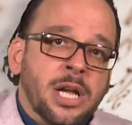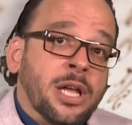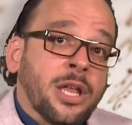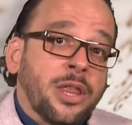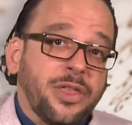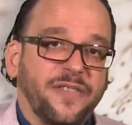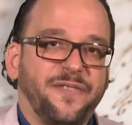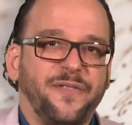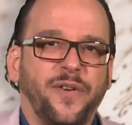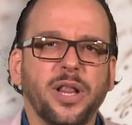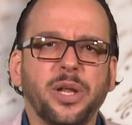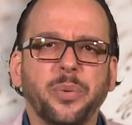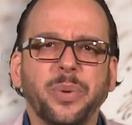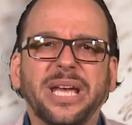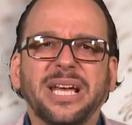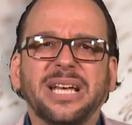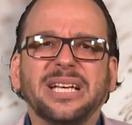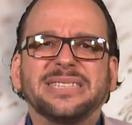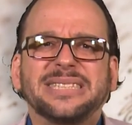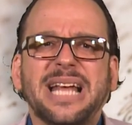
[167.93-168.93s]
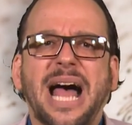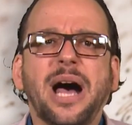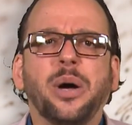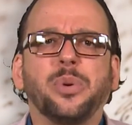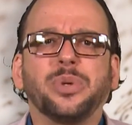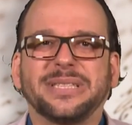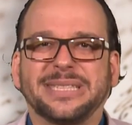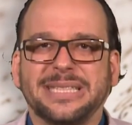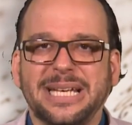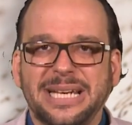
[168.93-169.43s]
The following is
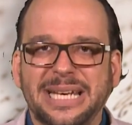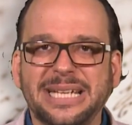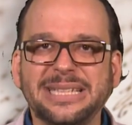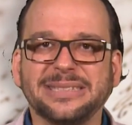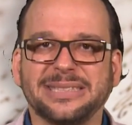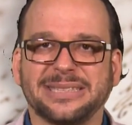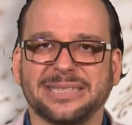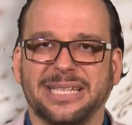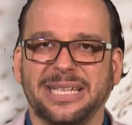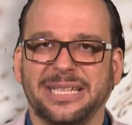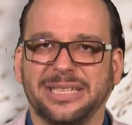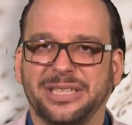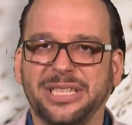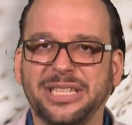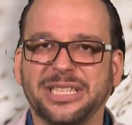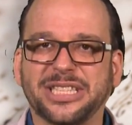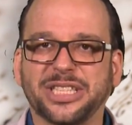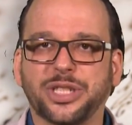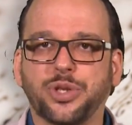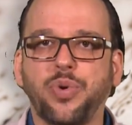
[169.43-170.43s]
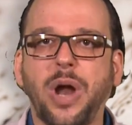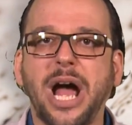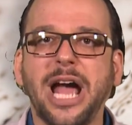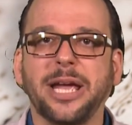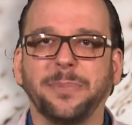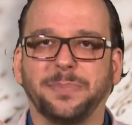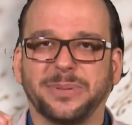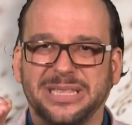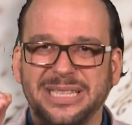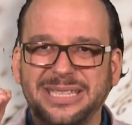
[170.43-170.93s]
how Zelinsky
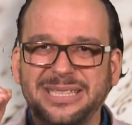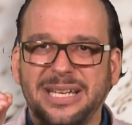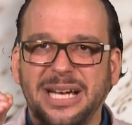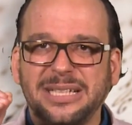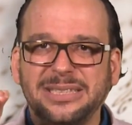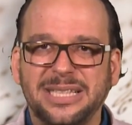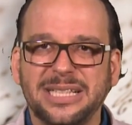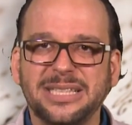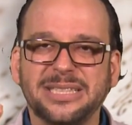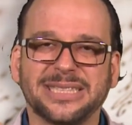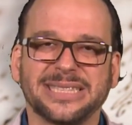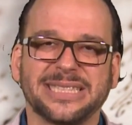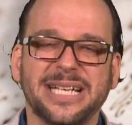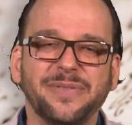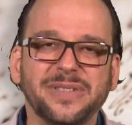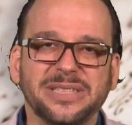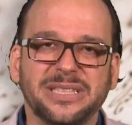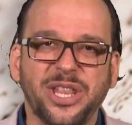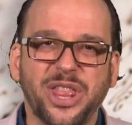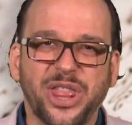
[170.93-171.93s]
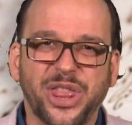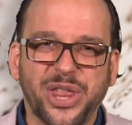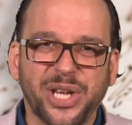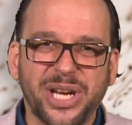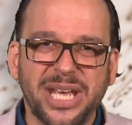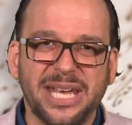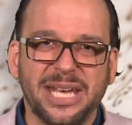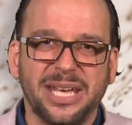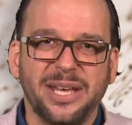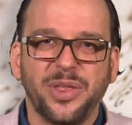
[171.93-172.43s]
describes in
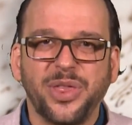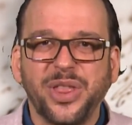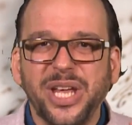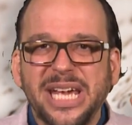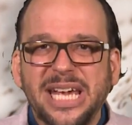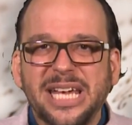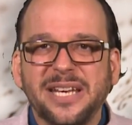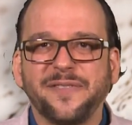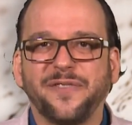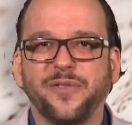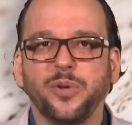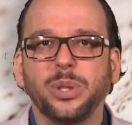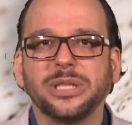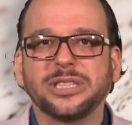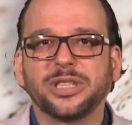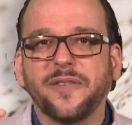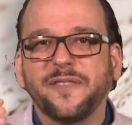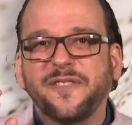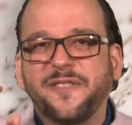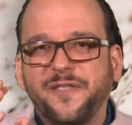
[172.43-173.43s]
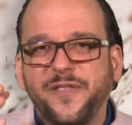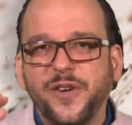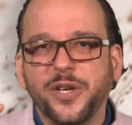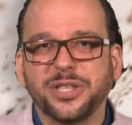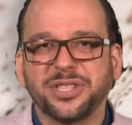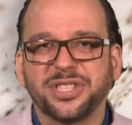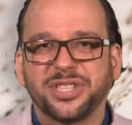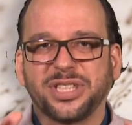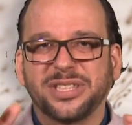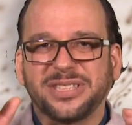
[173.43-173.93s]
1973 the influence of
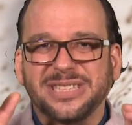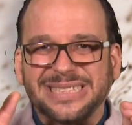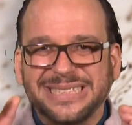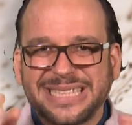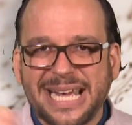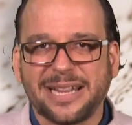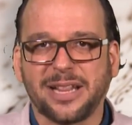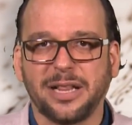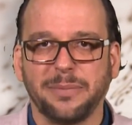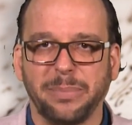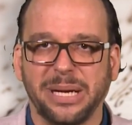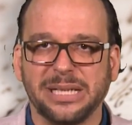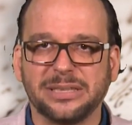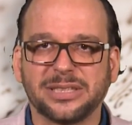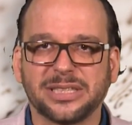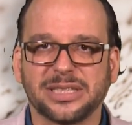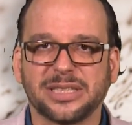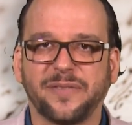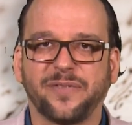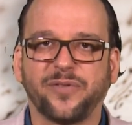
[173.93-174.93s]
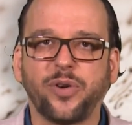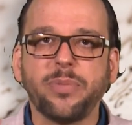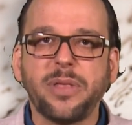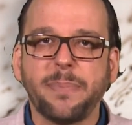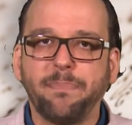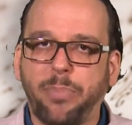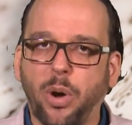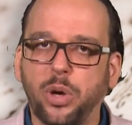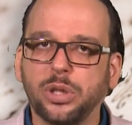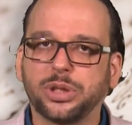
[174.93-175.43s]
first settlements from the
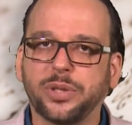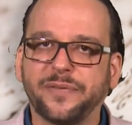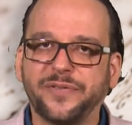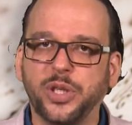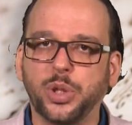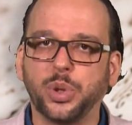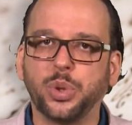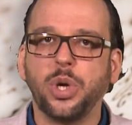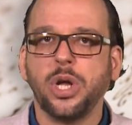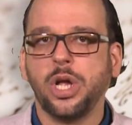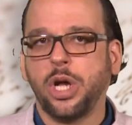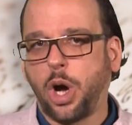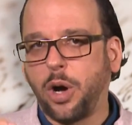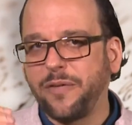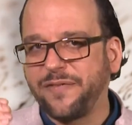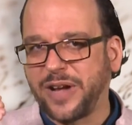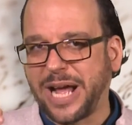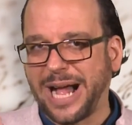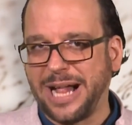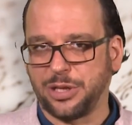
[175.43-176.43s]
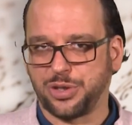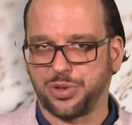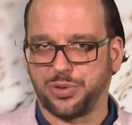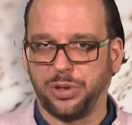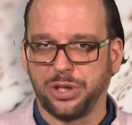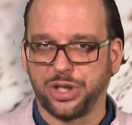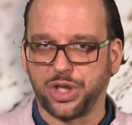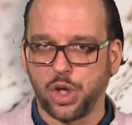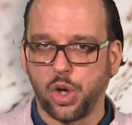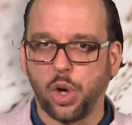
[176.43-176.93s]
point of view of
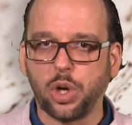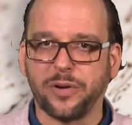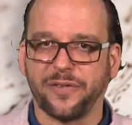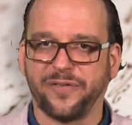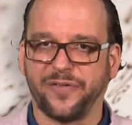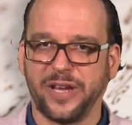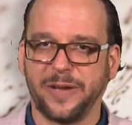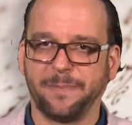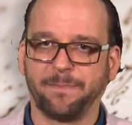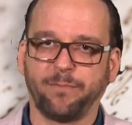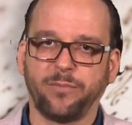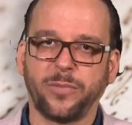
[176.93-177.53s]
cultural geography.